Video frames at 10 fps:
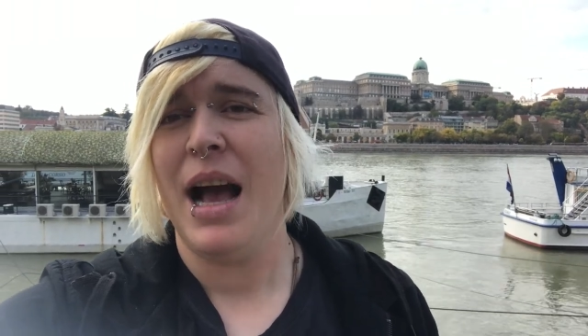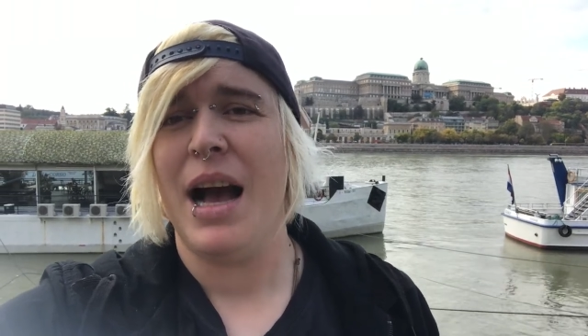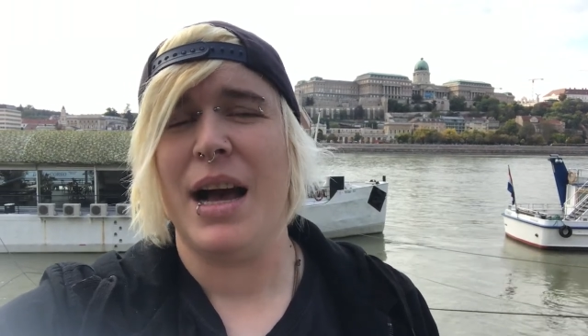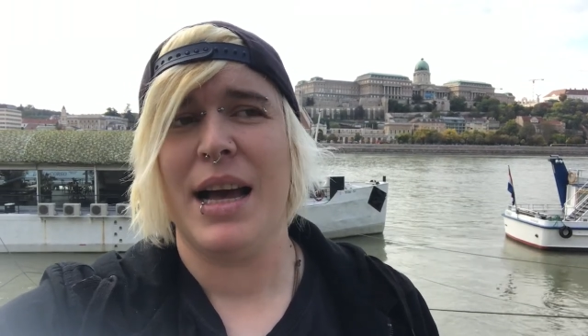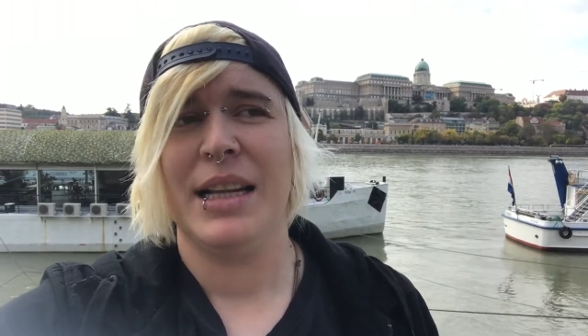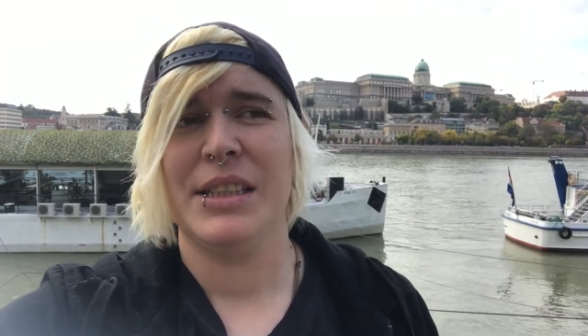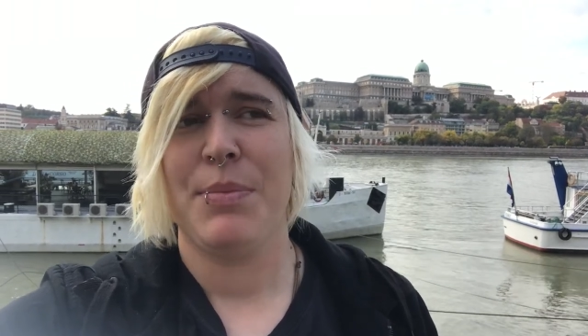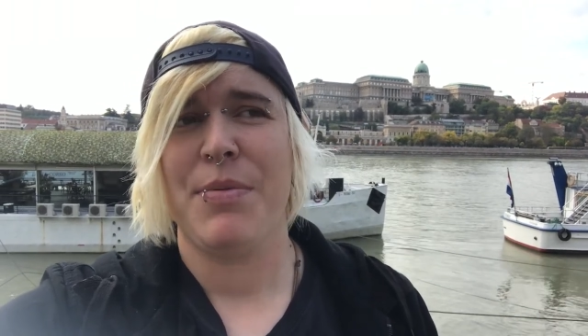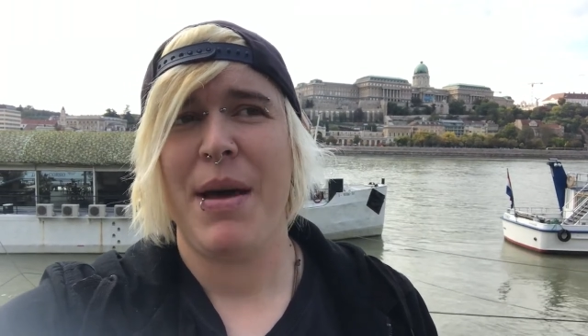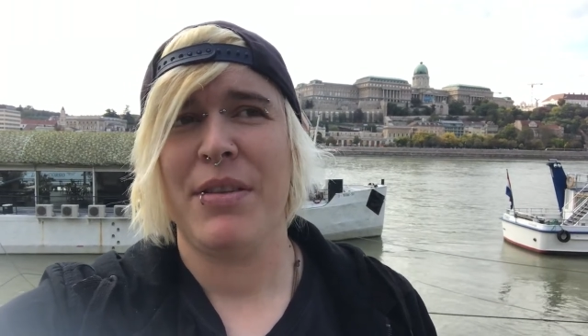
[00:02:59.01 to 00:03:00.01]
Uh,
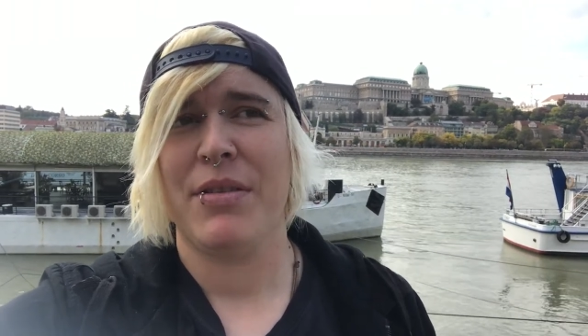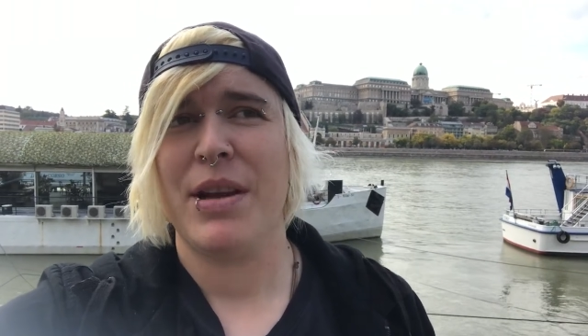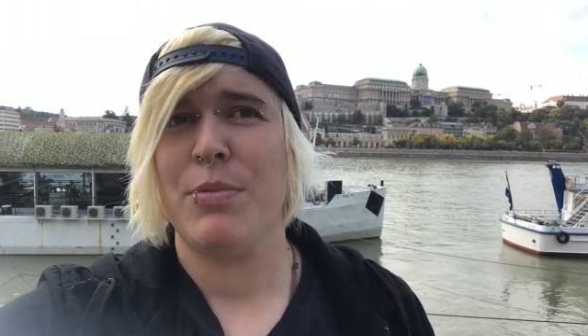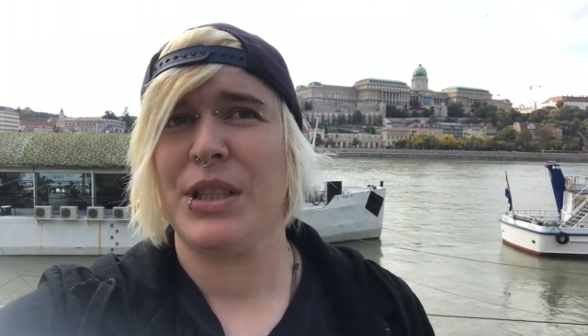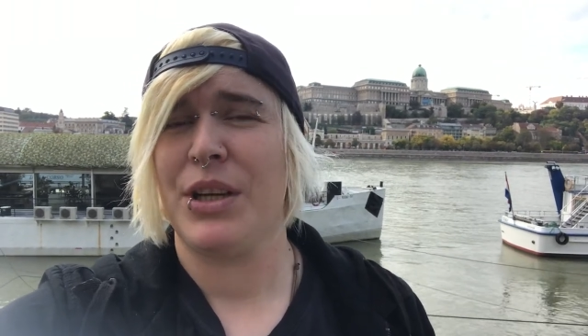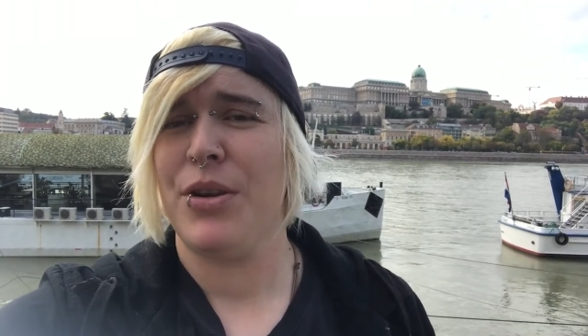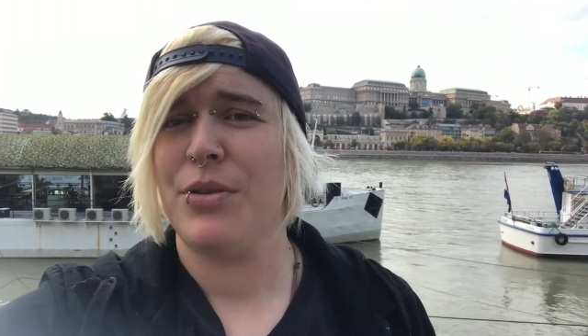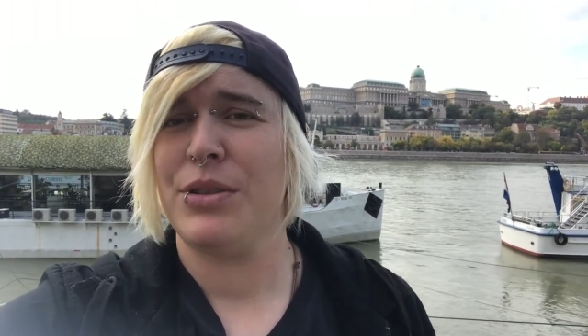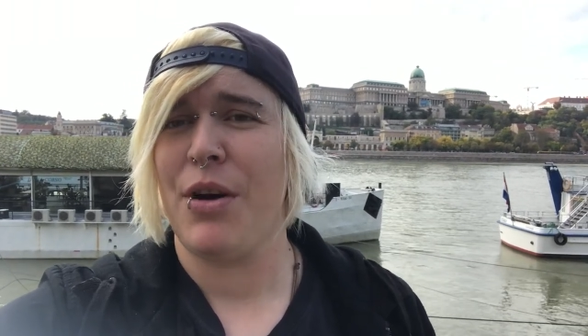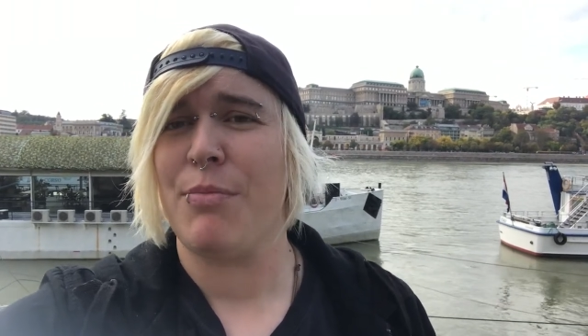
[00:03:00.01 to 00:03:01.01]
Elizabeth Bathory was
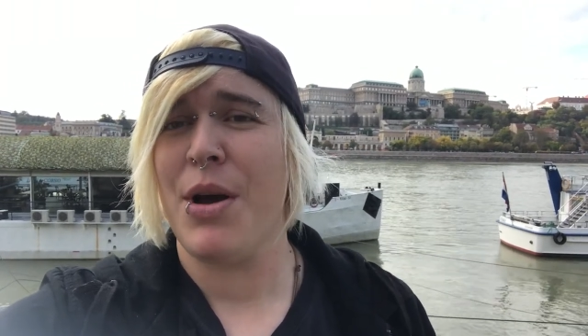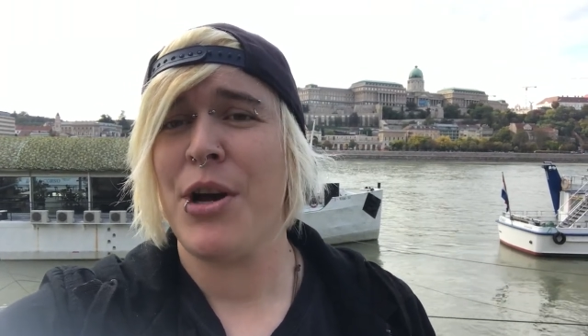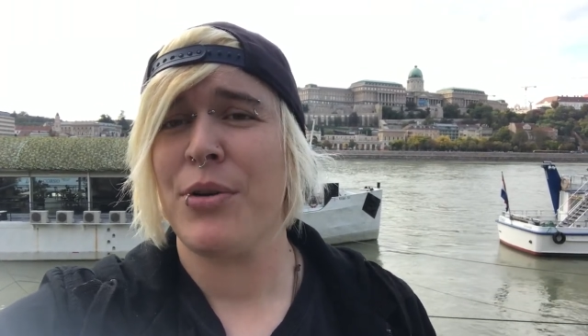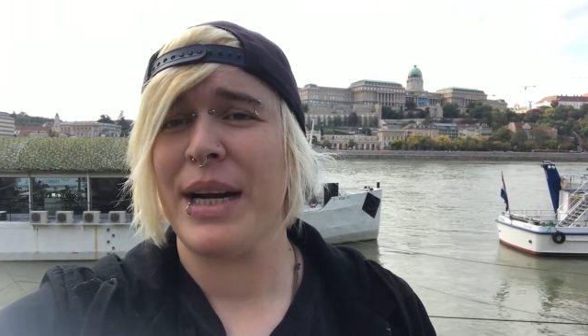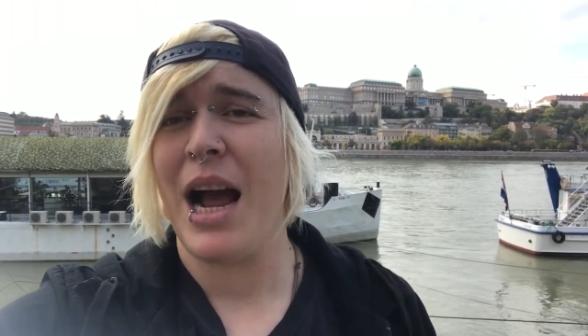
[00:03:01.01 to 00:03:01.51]
accused of murdering